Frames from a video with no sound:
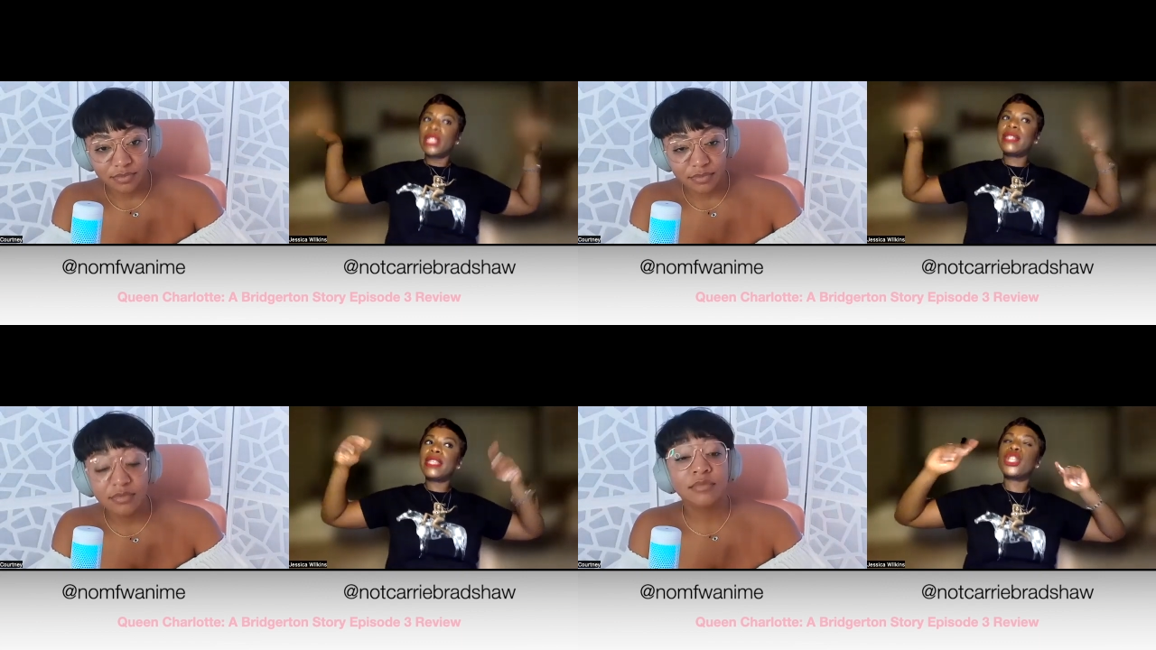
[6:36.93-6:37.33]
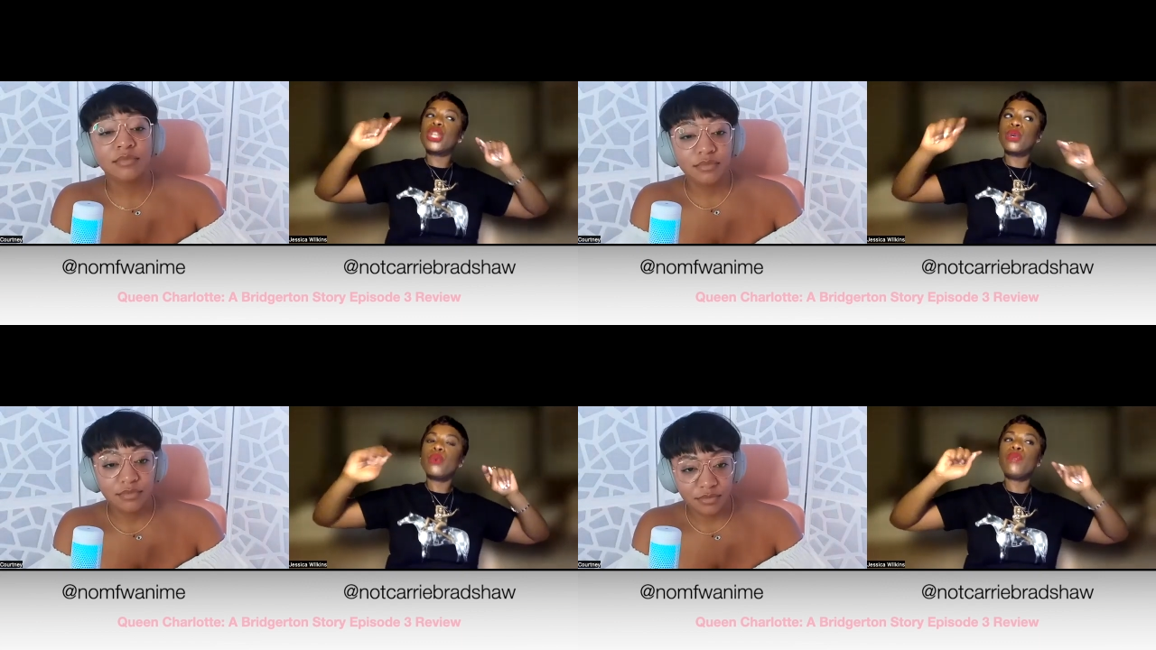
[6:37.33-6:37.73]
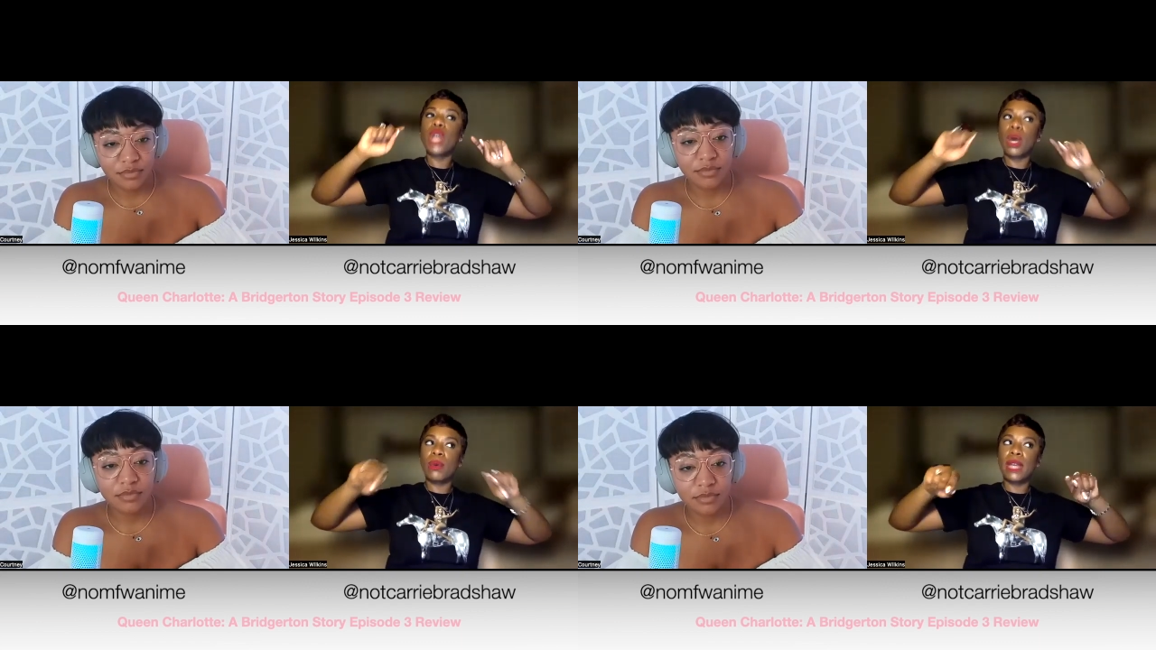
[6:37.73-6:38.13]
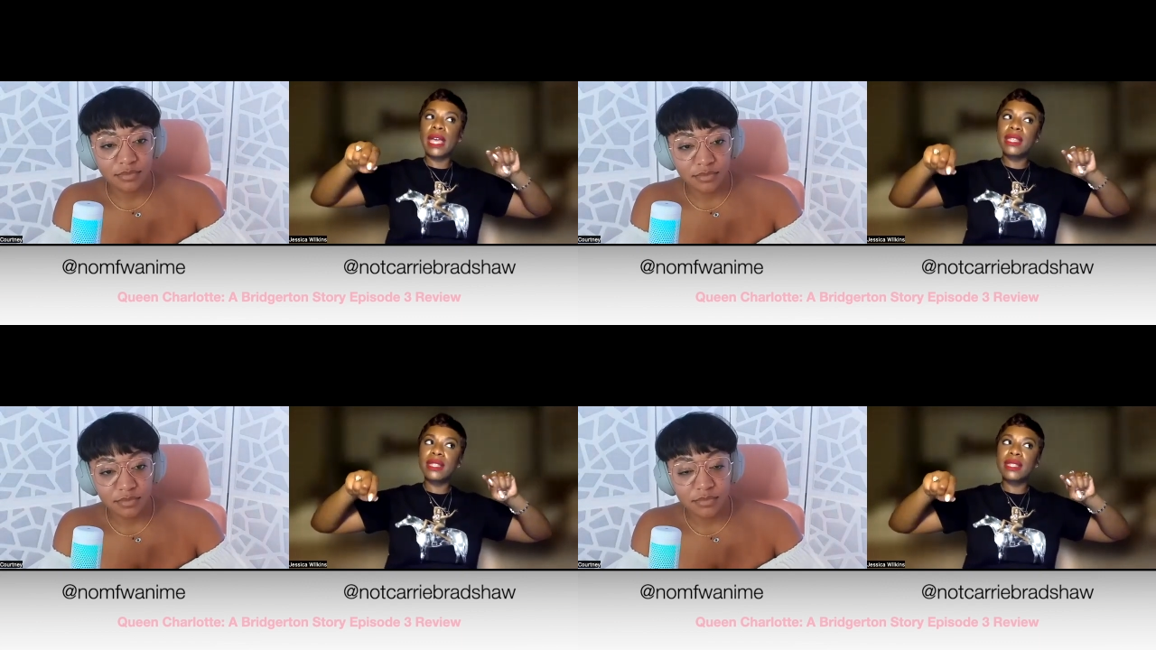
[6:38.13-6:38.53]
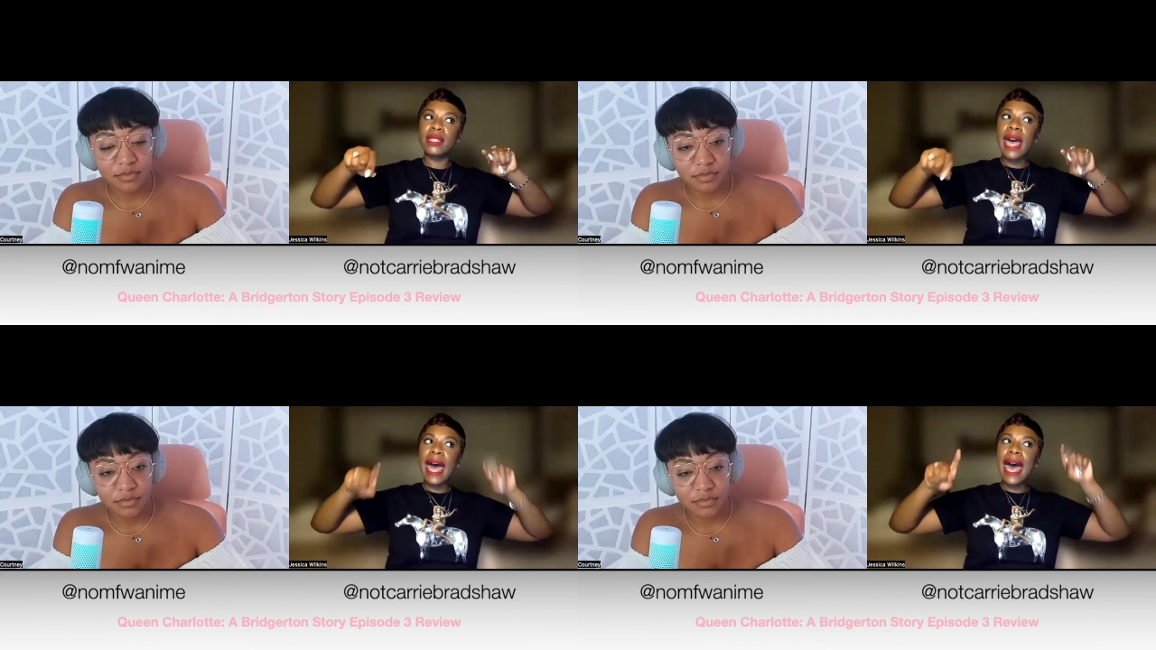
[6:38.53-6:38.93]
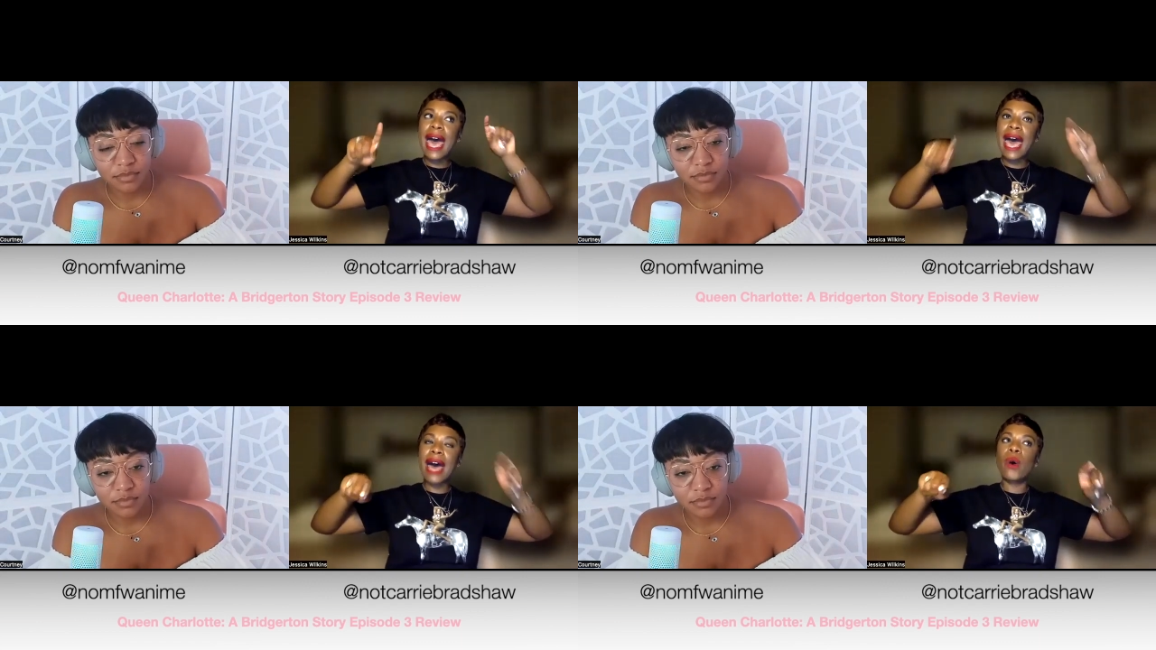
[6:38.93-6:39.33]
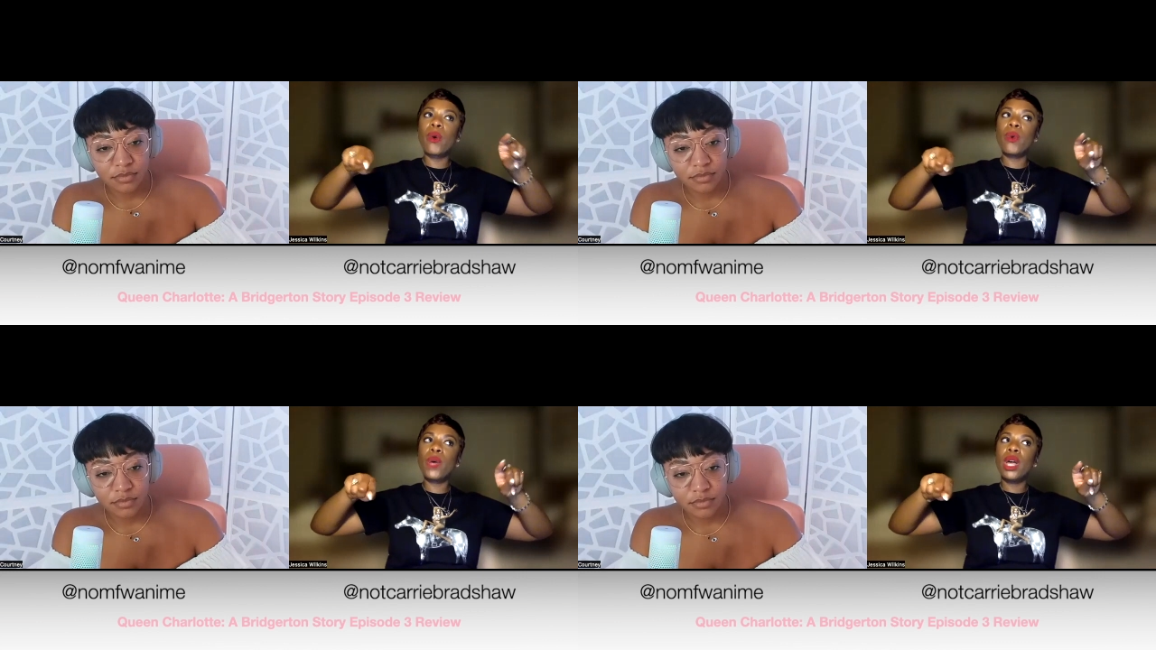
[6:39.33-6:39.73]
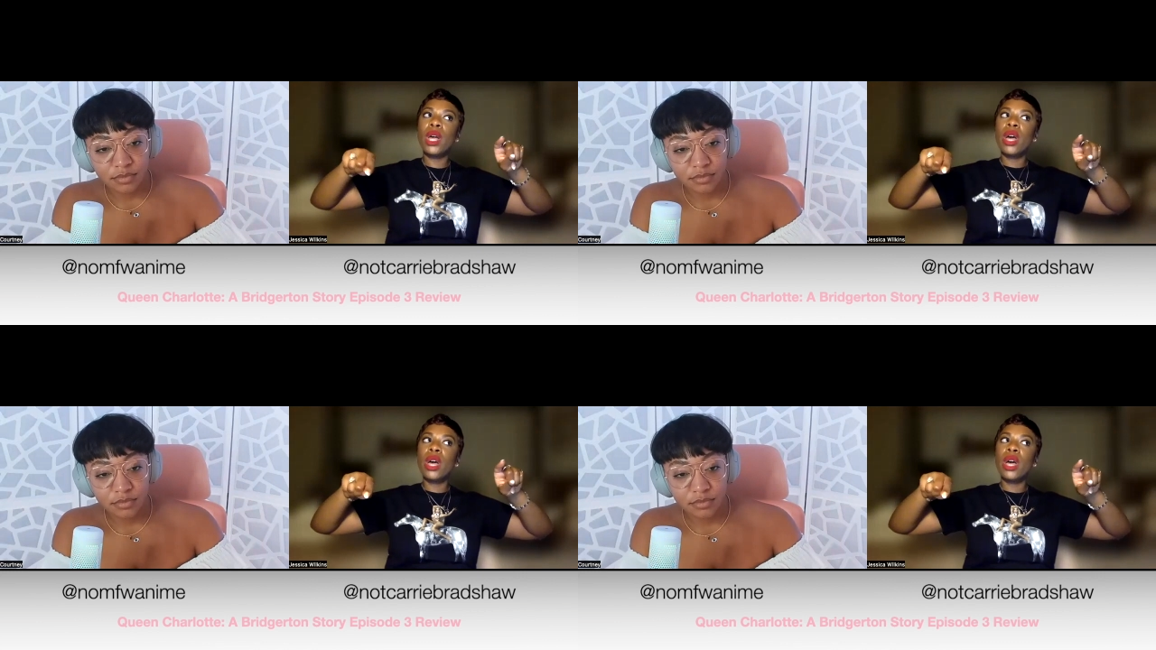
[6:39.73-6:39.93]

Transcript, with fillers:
Speaker 1: Did mm. you notice how